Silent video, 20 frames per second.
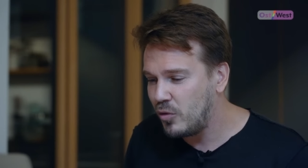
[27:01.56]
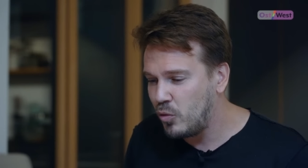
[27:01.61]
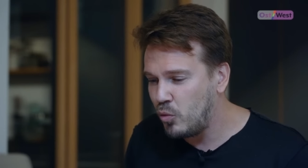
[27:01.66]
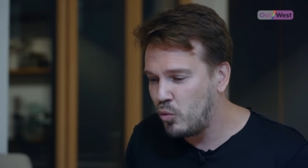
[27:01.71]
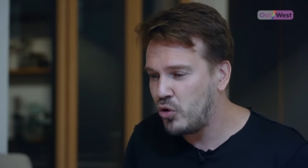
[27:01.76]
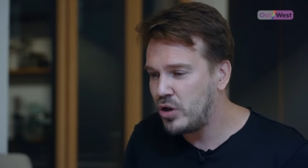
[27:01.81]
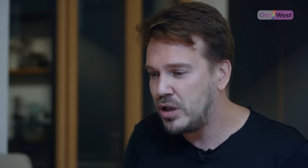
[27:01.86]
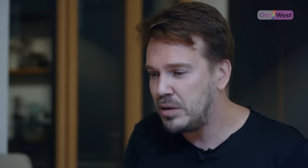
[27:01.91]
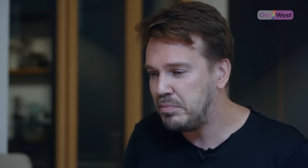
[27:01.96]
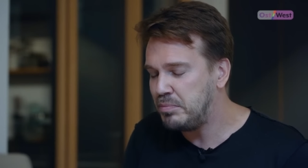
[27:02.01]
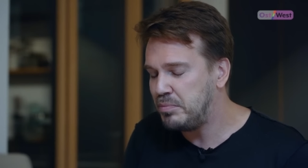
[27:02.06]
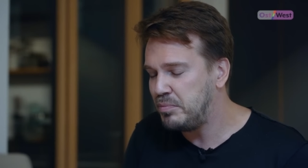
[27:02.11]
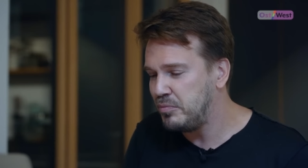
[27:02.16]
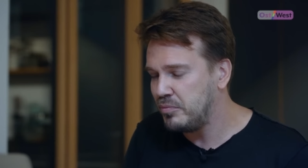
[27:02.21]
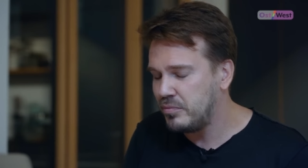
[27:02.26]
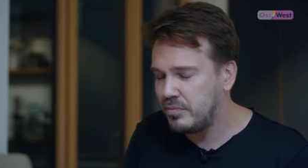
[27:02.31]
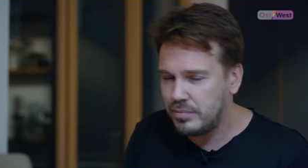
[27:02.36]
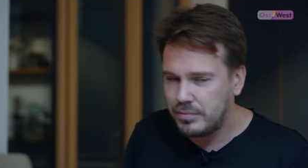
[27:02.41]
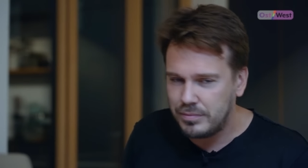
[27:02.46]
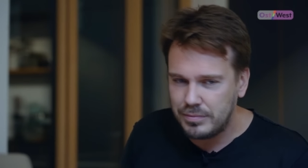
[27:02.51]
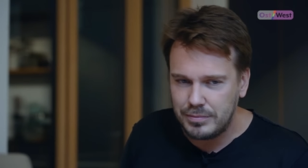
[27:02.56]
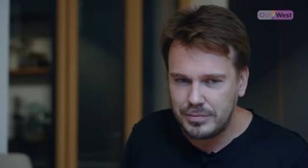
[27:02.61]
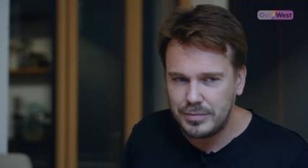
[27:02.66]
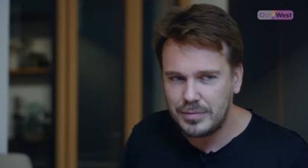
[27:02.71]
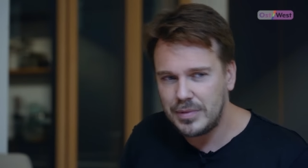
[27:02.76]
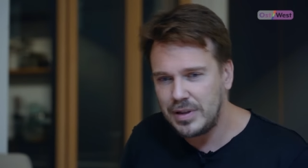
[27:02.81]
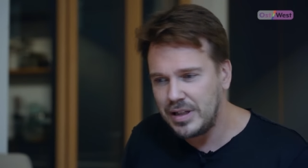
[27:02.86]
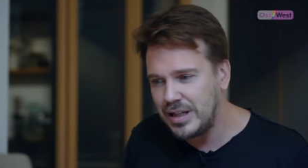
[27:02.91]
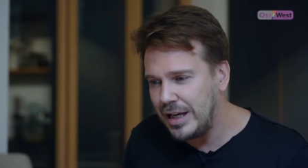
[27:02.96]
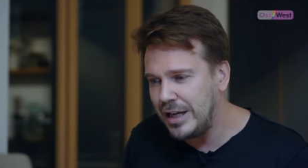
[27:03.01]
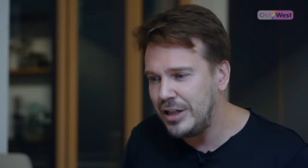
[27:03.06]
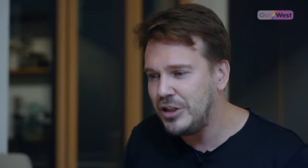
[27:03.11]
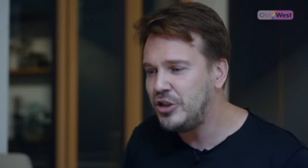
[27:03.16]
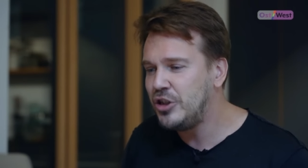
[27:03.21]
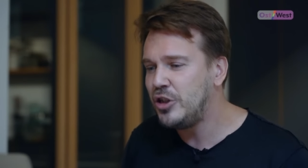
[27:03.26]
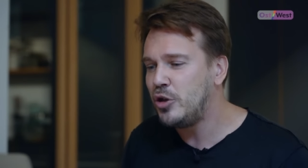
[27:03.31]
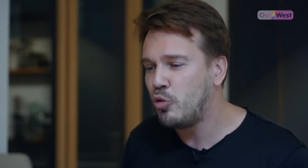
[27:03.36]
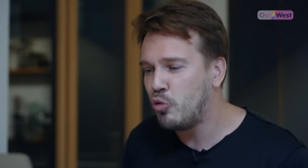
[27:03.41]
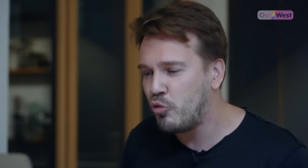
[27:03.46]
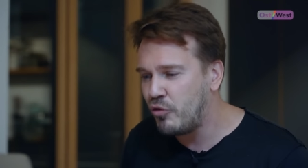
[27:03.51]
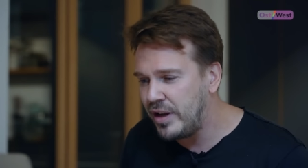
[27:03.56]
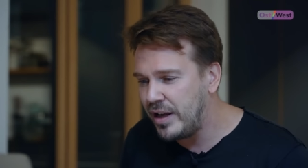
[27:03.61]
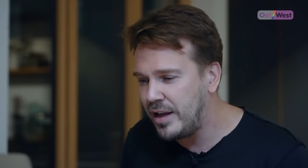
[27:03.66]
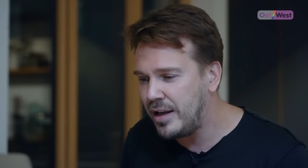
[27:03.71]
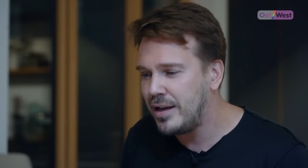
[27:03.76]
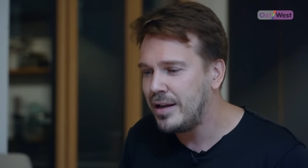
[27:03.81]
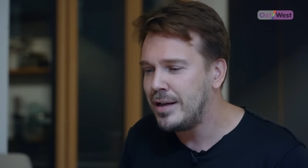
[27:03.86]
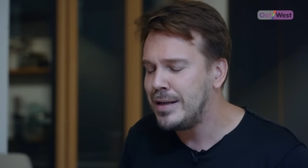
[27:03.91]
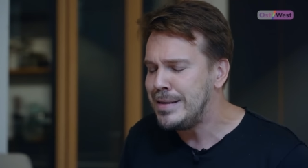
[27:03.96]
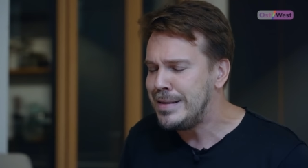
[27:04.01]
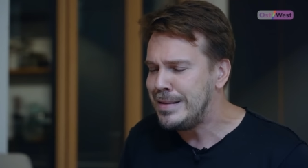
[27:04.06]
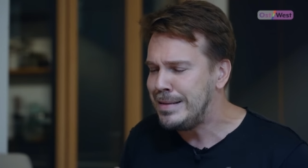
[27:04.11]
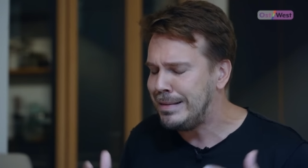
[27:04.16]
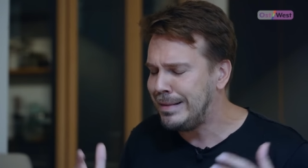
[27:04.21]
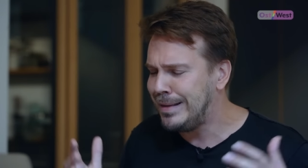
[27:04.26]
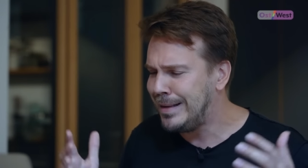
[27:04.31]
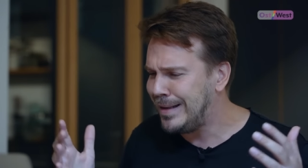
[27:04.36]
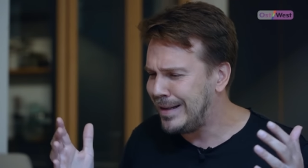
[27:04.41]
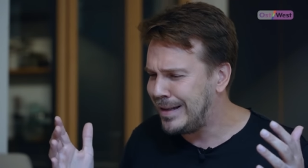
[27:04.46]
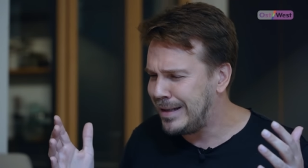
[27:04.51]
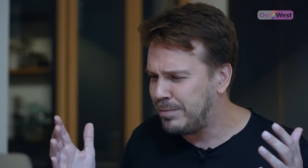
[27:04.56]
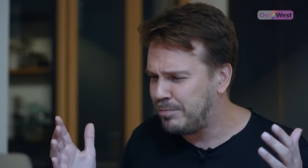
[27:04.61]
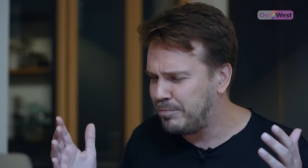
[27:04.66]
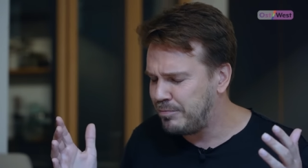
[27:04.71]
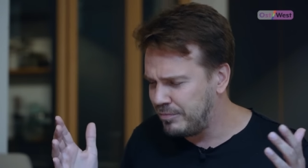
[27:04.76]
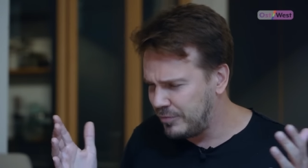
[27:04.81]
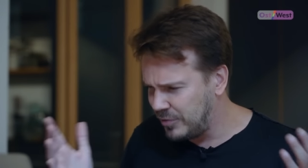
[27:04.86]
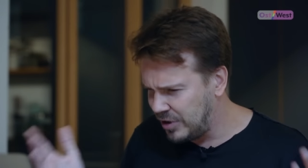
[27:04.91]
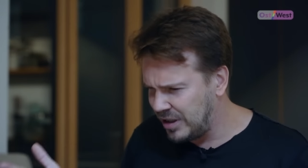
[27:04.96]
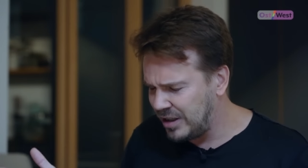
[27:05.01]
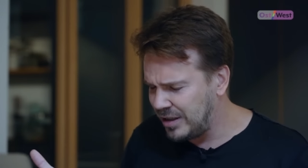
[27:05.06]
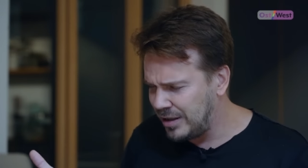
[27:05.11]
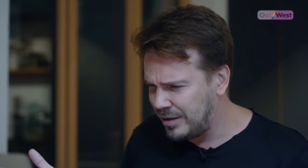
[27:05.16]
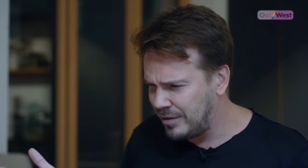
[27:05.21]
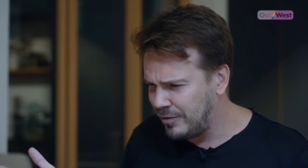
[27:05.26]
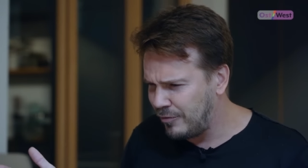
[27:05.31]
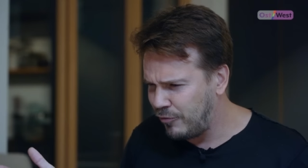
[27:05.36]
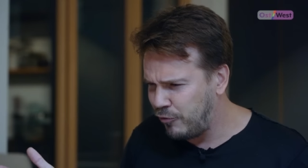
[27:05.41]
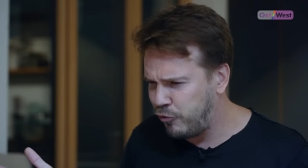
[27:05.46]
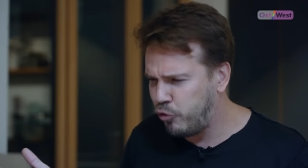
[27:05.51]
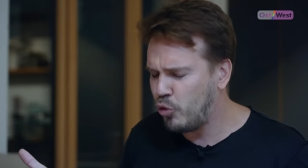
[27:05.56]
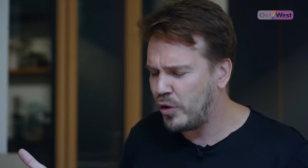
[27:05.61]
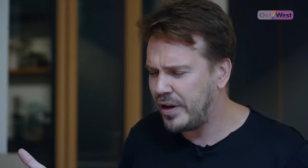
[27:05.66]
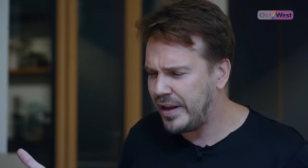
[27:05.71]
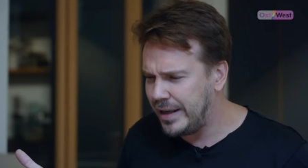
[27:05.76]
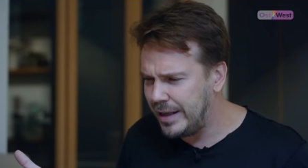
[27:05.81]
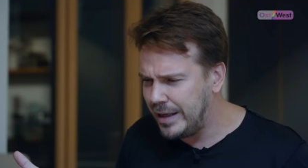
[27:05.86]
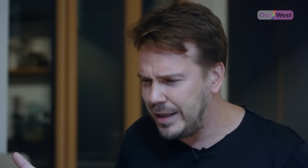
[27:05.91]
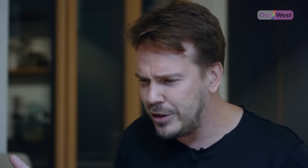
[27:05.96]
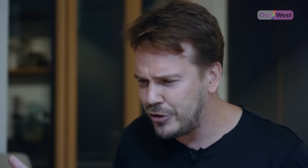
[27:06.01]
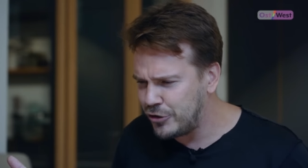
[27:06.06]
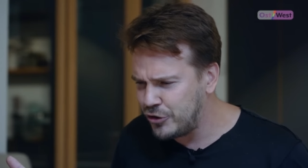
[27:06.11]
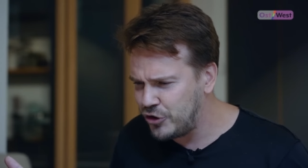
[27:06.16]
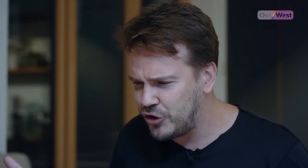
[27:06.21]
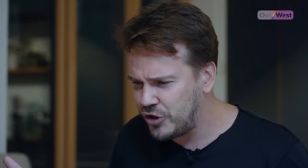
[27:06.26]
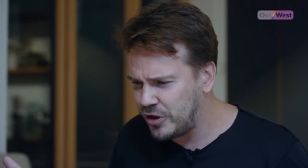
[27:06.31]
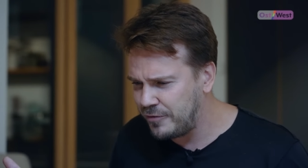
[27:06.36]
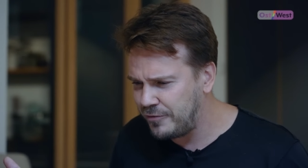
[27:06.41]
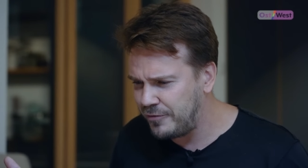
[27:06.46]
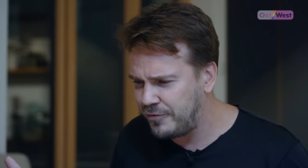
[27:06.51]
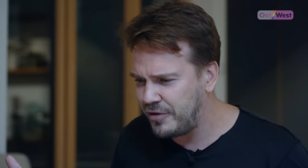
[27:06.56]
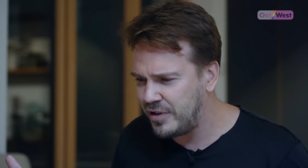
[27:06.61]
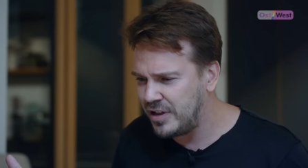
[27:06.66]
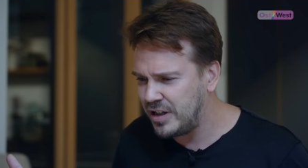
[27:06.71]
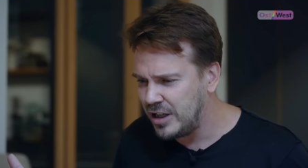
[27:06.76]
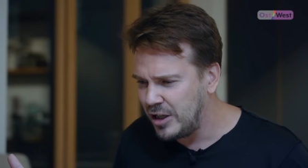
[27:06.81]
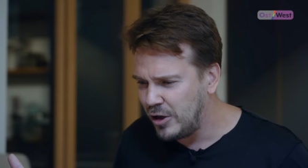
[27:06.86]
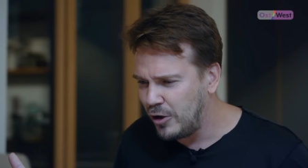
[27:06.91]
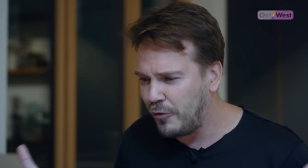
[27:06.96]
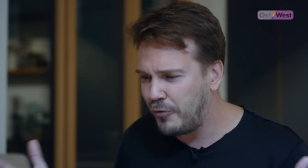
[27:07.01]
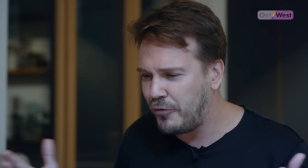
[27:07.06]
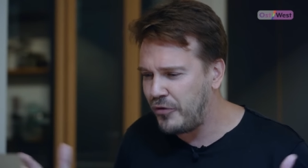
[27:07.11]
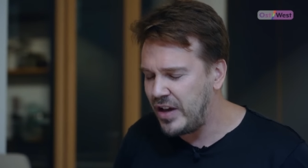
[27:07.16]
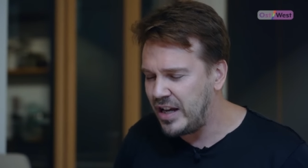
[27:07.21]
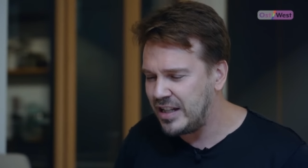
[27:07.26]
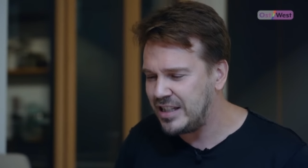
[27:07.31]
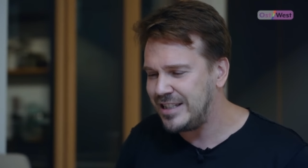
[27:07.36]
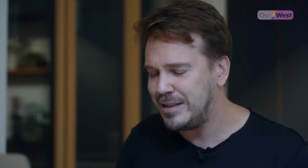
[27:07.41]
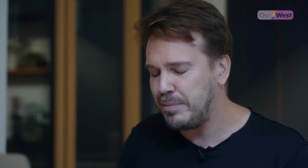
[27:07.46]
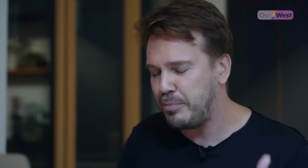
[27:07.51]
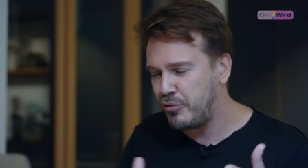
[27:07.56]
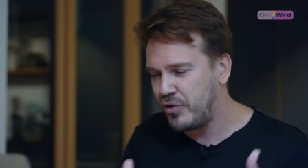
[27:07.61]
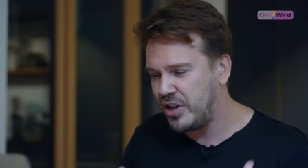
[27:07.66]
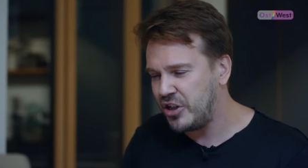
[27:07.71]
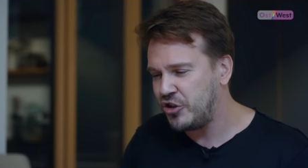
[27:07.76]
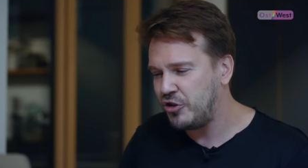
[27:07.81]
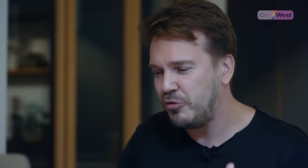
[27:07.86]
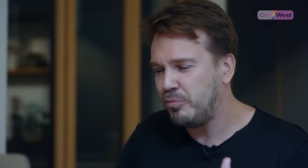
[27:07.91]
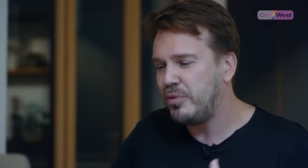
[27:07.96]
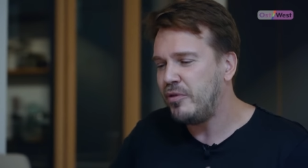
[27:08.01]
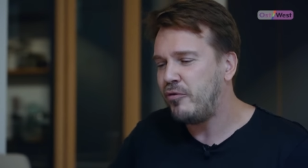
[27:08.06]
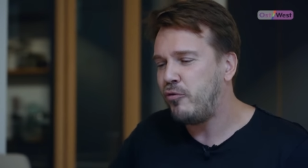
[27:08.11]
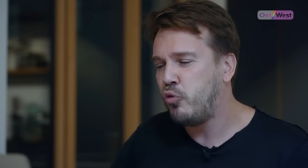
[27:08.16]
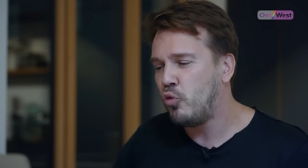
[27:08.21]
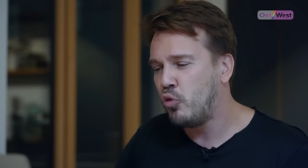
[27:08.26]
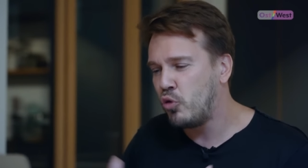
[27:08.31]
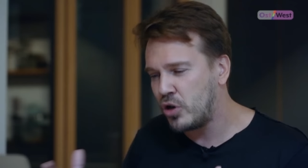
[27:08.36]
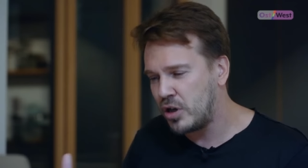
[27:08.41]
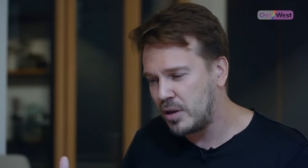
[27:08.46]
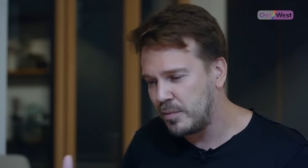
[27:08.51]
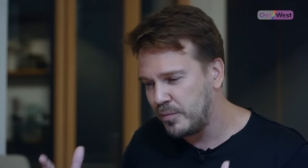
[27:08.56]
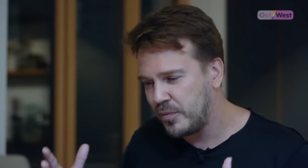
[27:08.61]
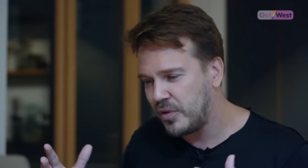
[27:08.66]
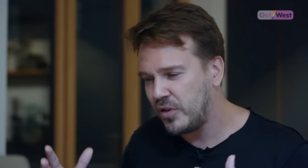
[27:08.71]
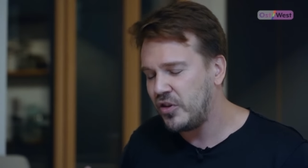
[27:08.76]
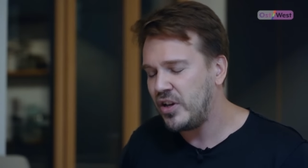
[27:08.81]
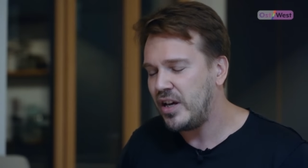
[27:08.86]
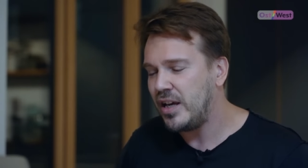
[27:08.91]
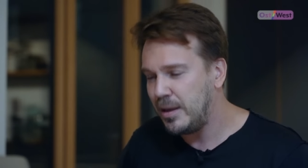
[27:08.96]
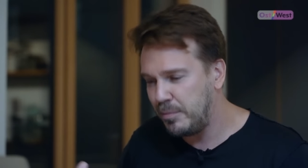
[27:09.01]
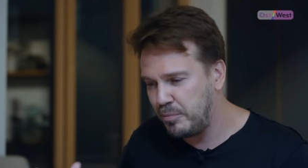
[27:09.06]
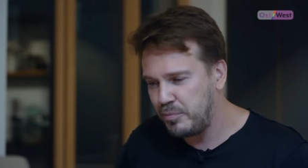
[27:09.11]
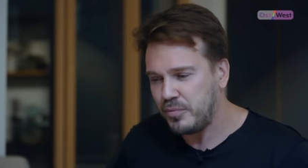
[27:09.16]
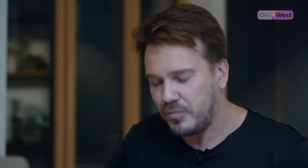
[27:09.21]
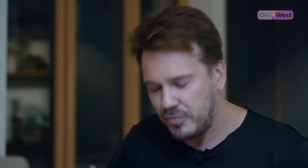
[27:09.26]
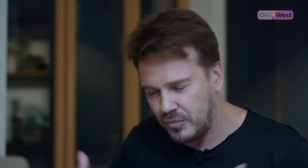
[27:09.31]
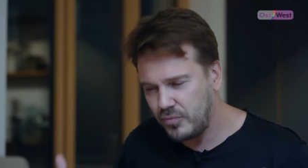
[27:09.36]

were enduring like uh, 40 years of uh, of that suppression before they